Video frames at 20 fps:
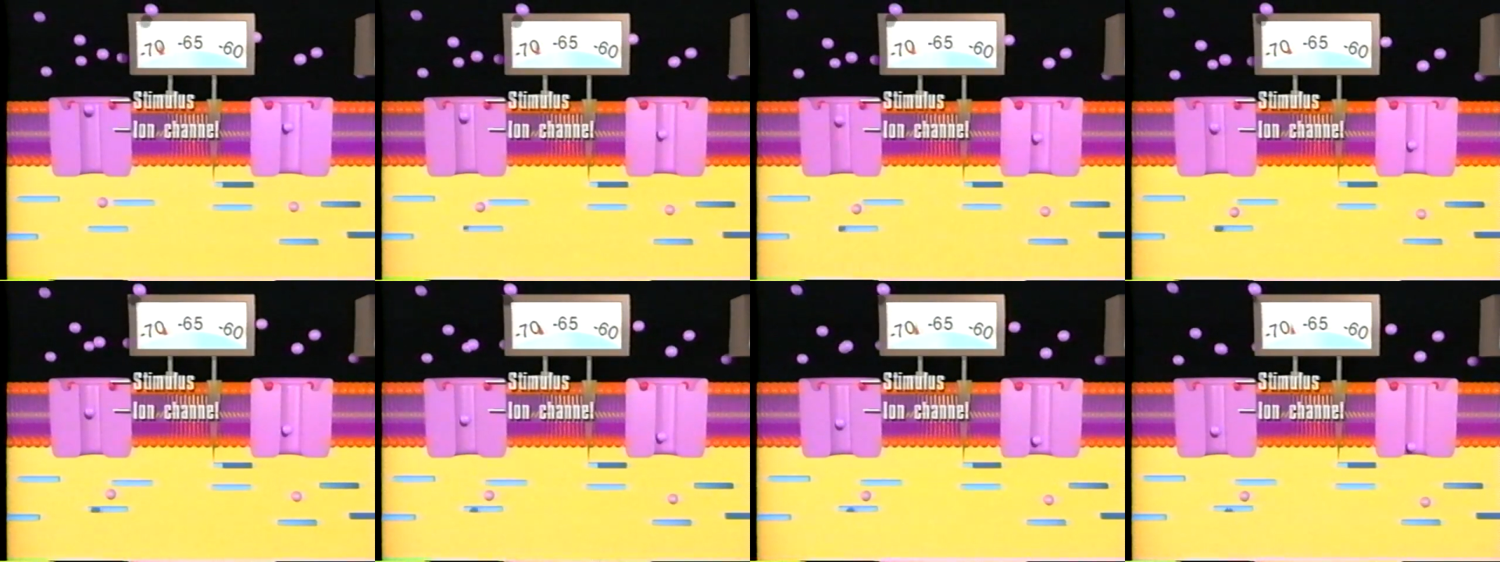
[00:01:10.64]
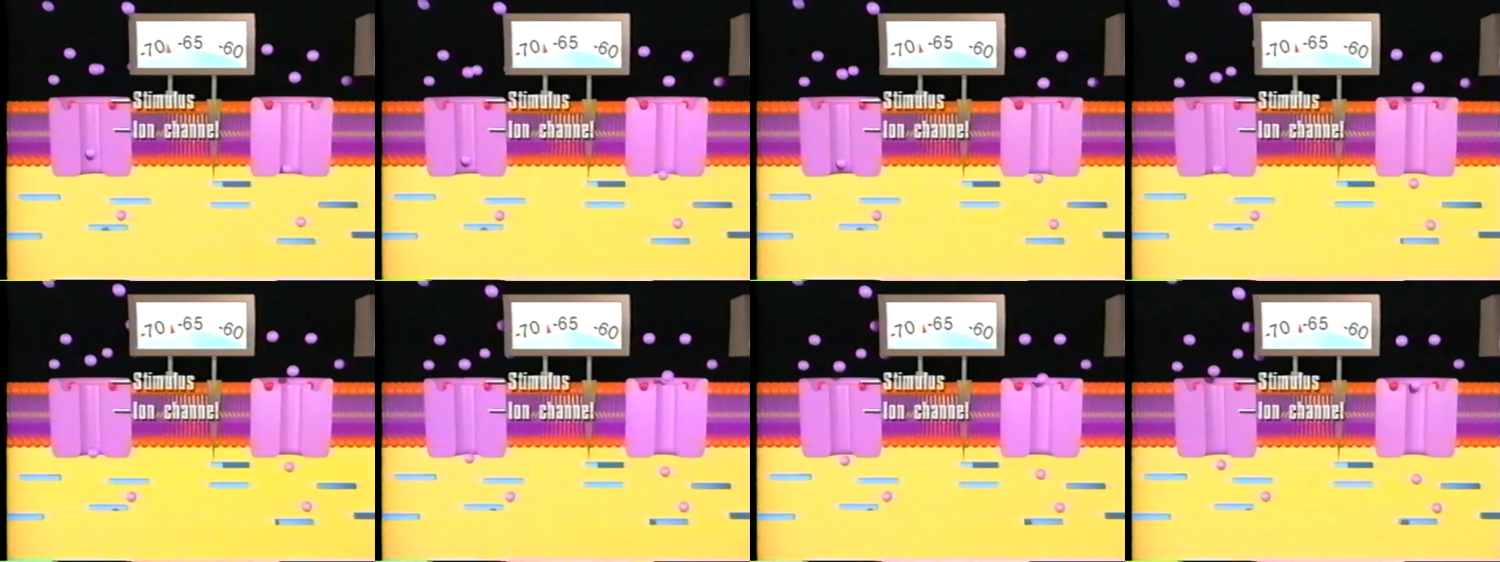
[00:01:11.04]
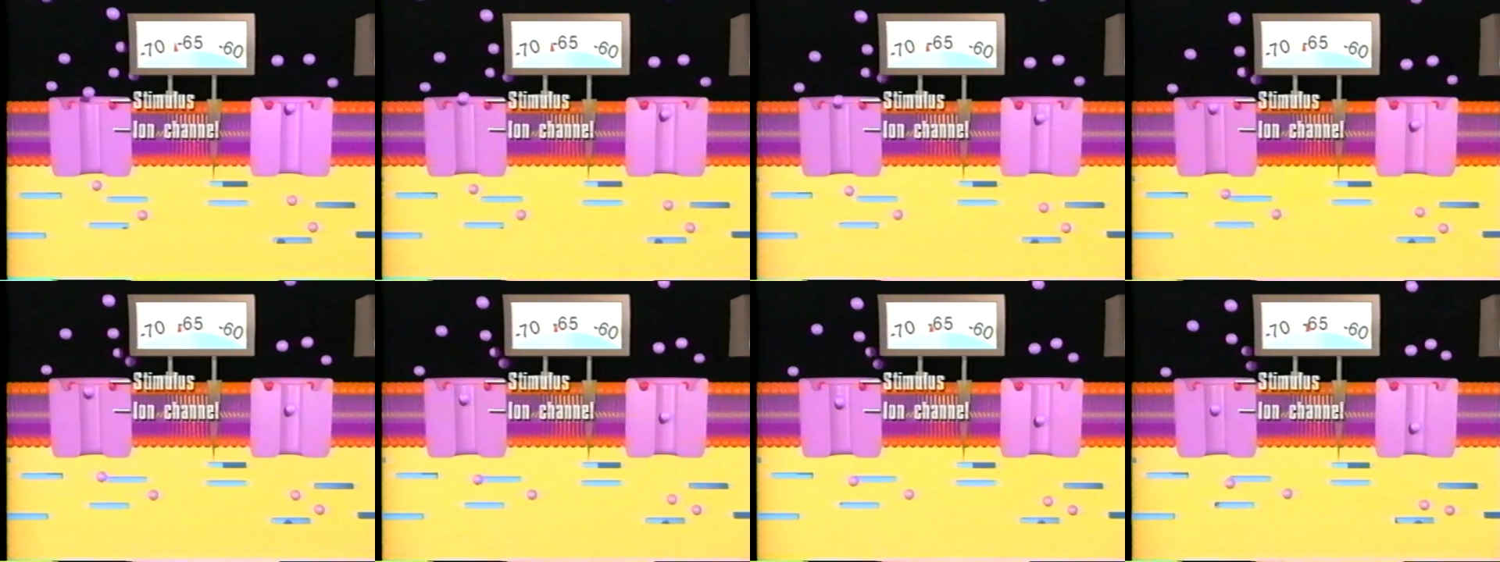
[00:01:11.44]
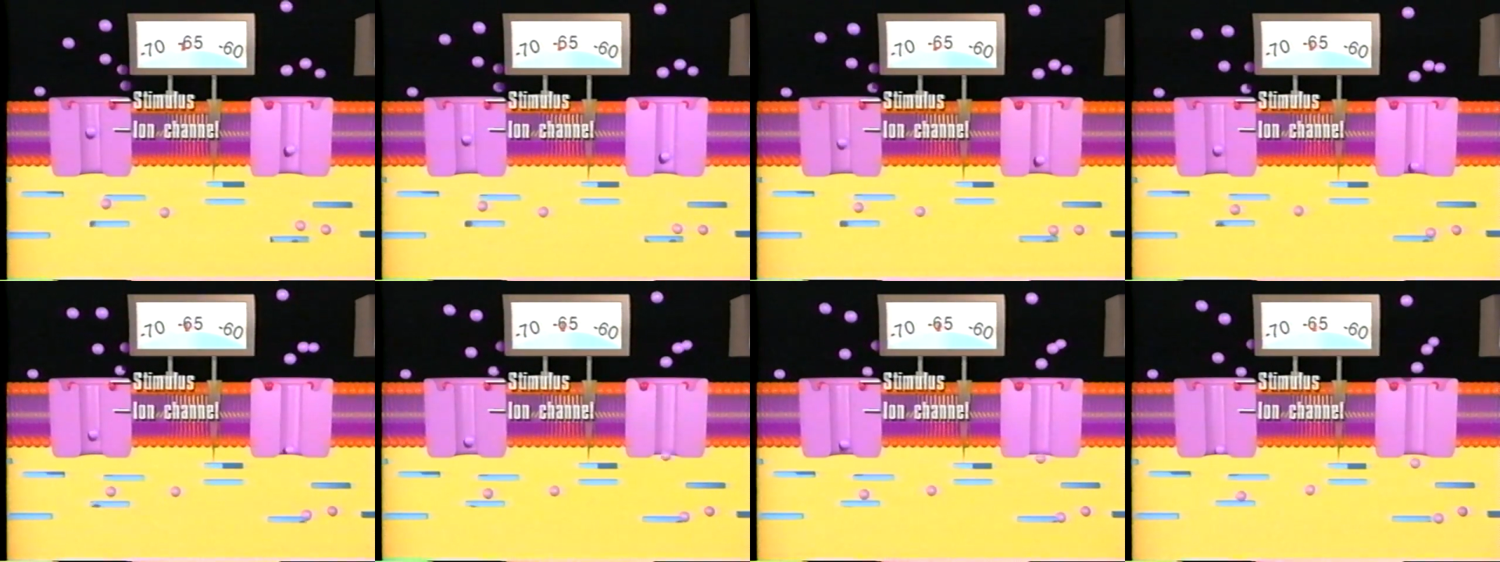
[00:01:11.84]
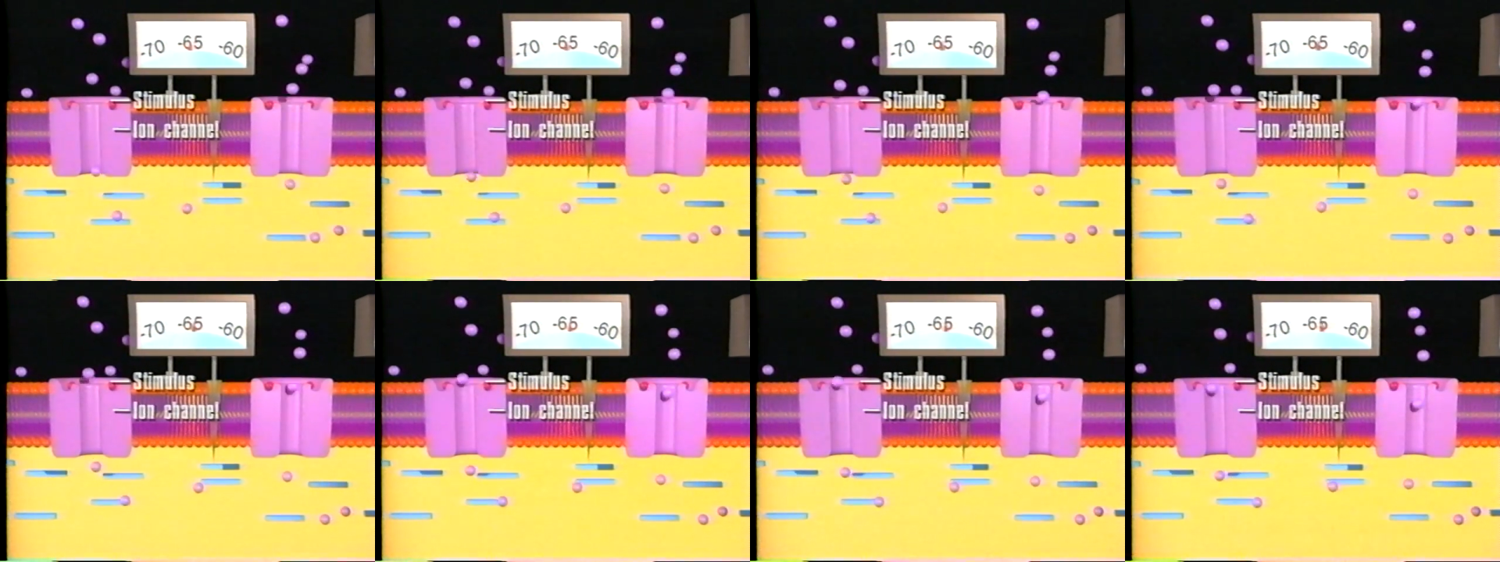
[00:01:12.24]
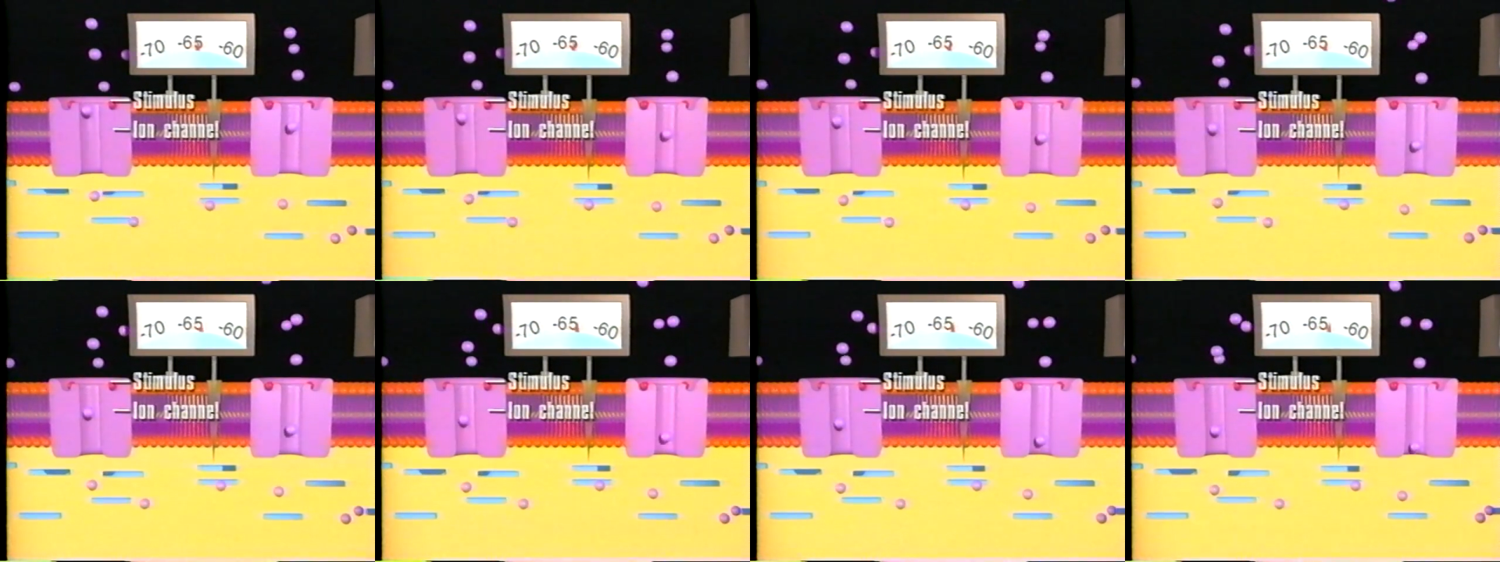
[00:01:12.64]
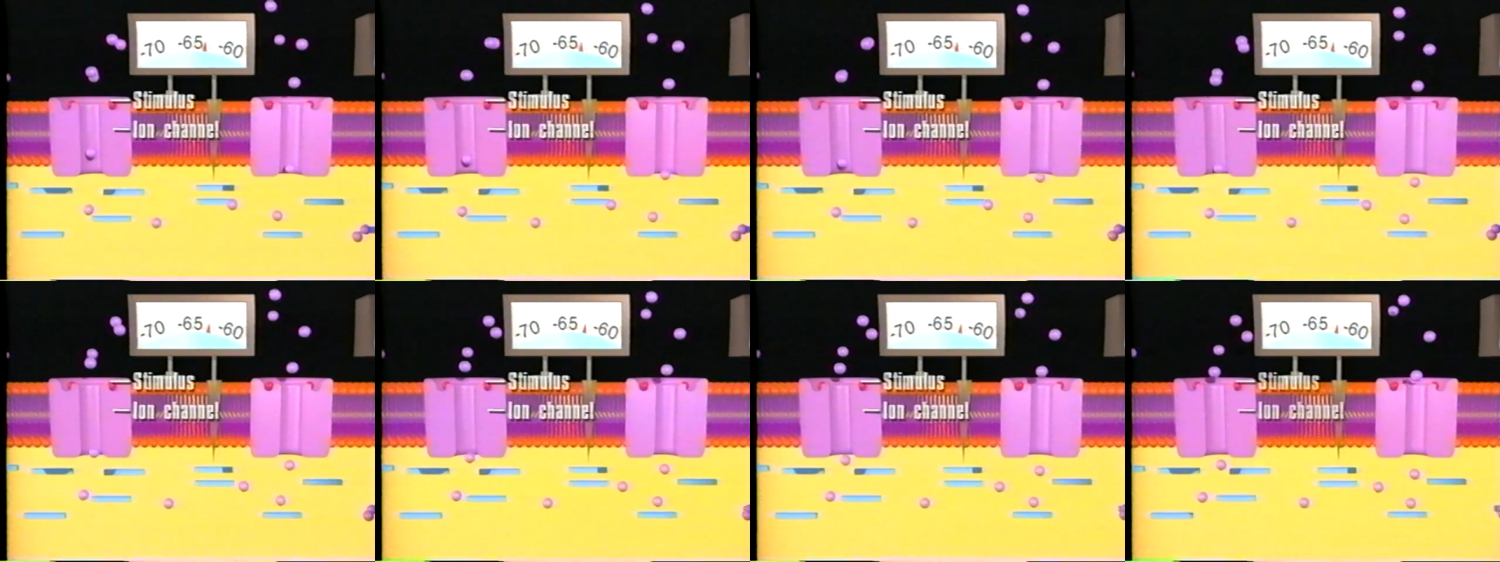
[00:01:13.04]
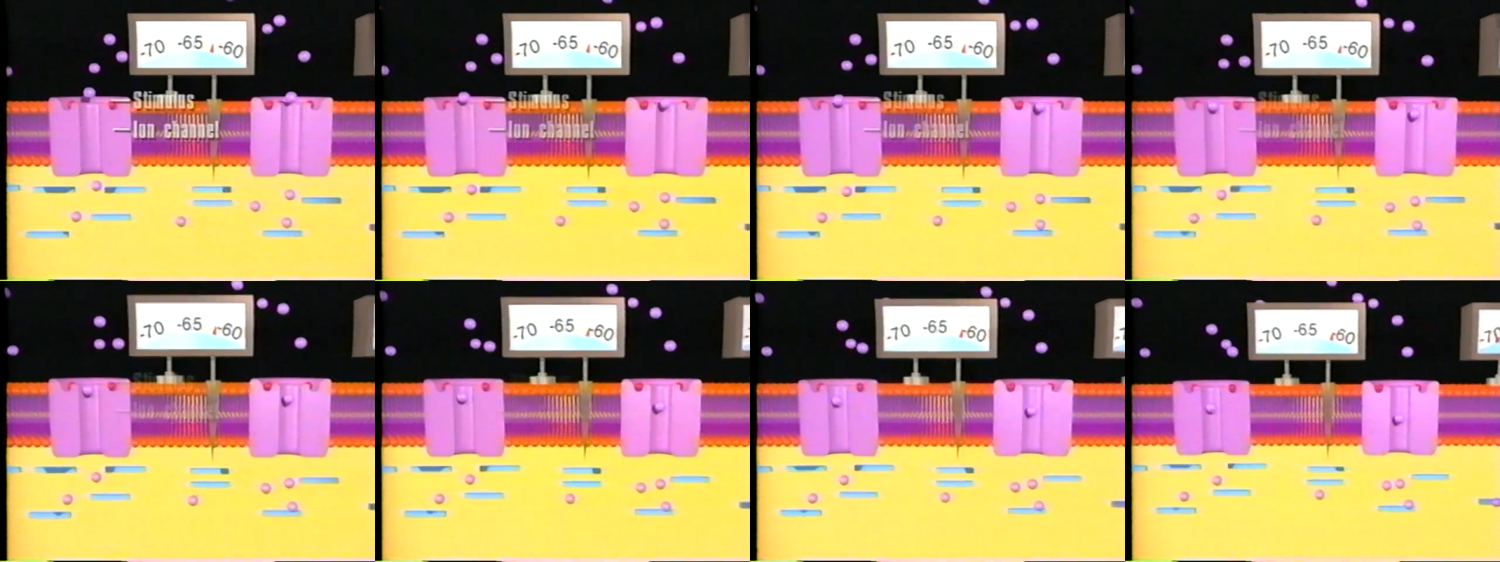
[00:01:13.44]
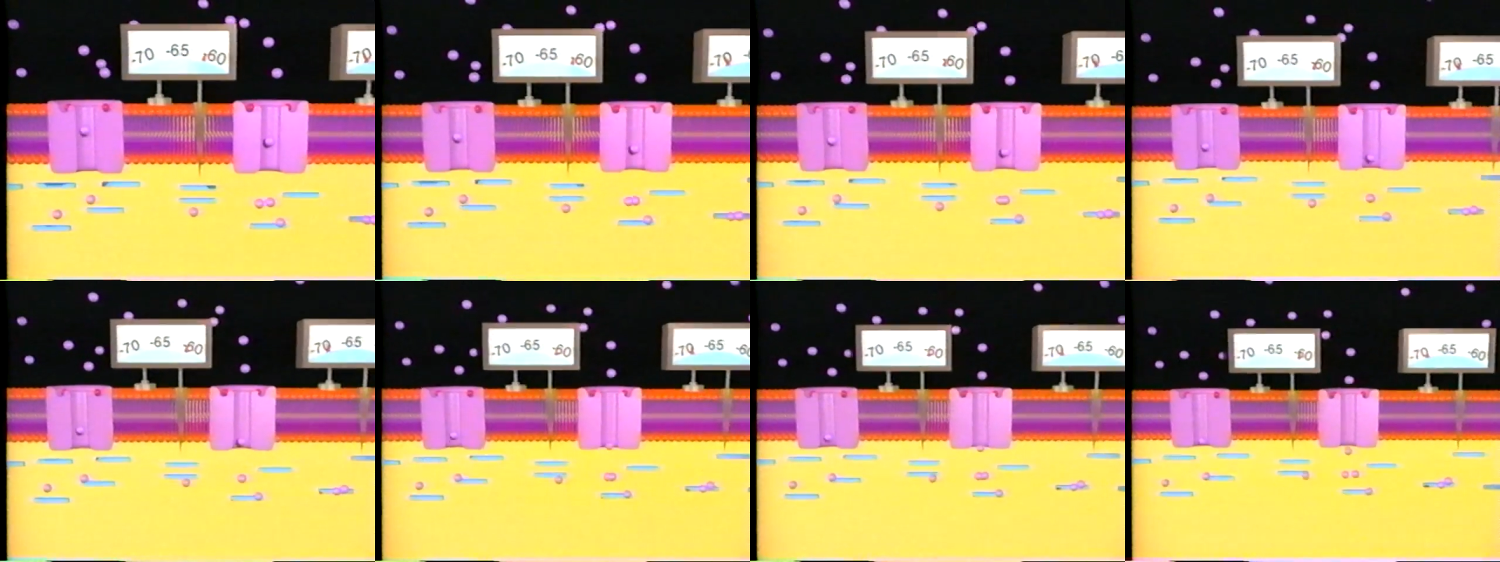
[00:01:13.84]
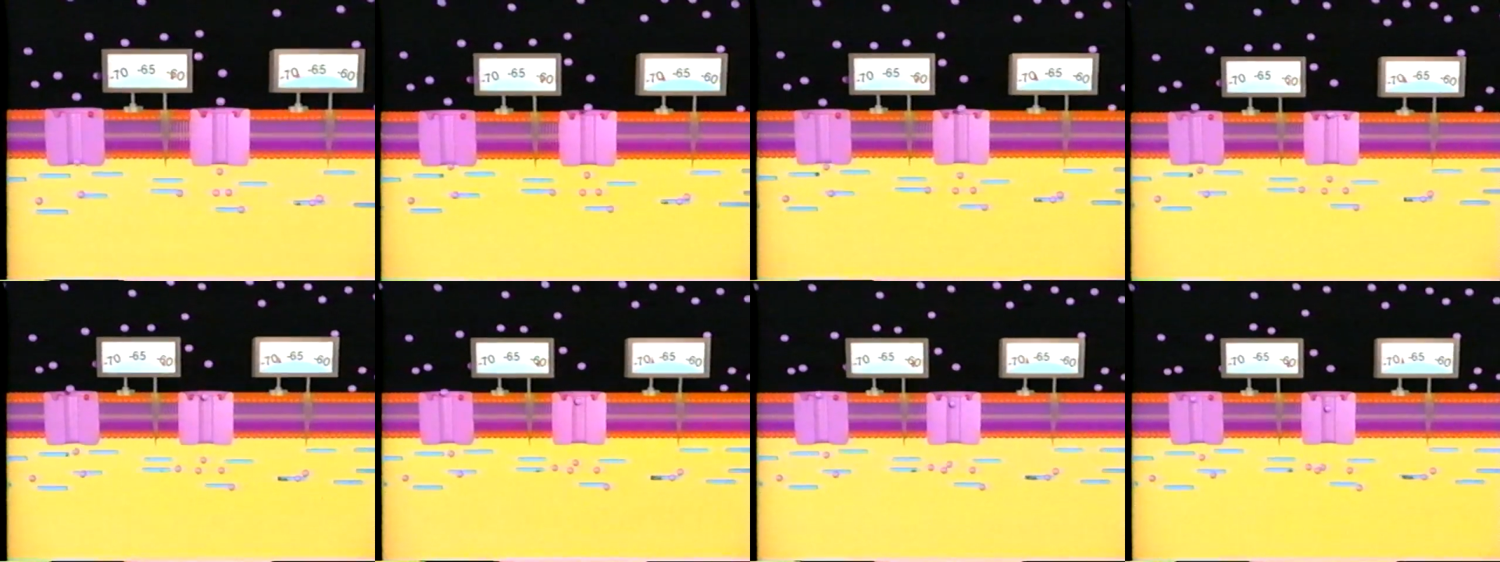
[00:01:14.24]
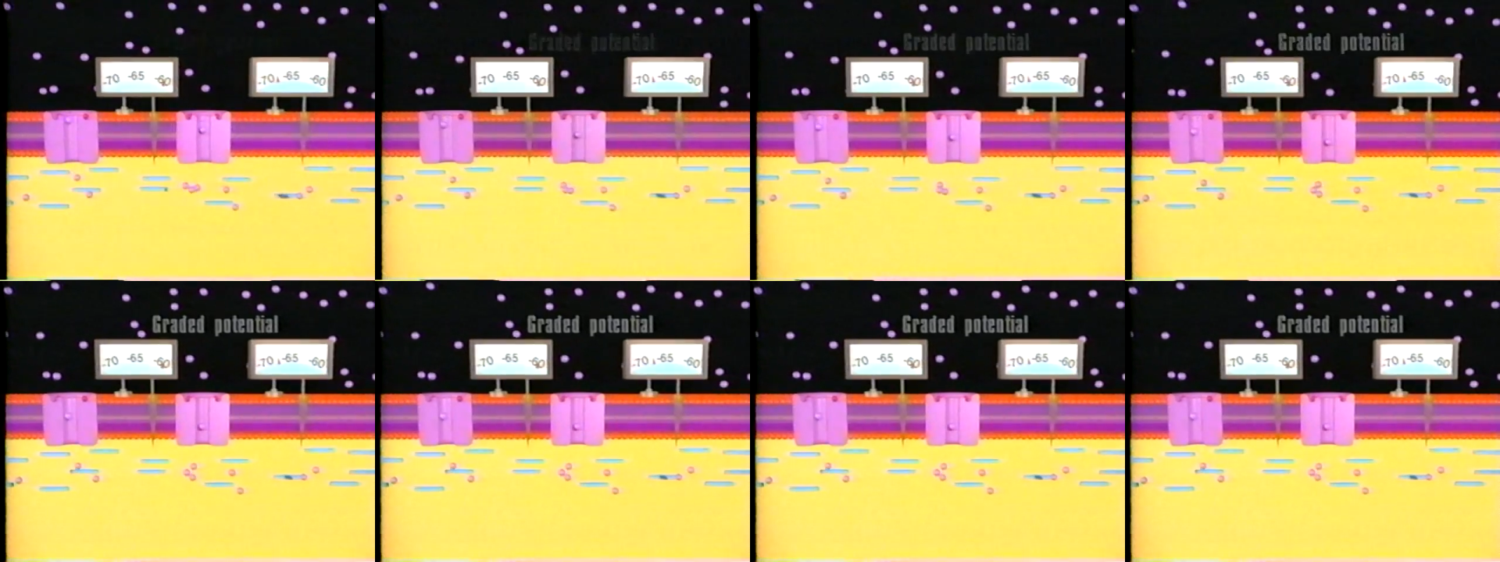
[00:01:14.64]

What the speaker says: [unreadable: no face in view]